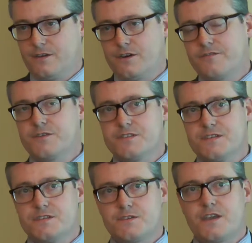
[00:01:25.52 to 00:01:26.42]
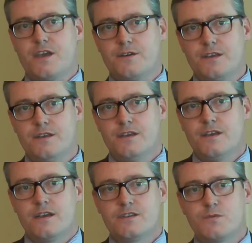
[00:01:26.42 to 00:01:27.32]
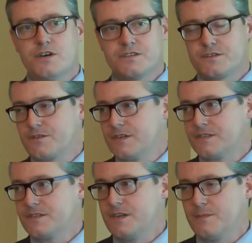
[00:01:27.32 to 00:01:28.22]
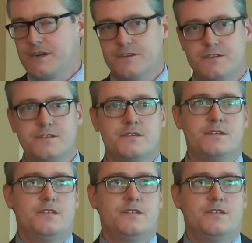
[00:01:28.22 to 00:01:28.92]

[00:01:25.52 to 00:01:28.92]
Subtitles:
Harford and Cecil County, as well as across the state of Maryland.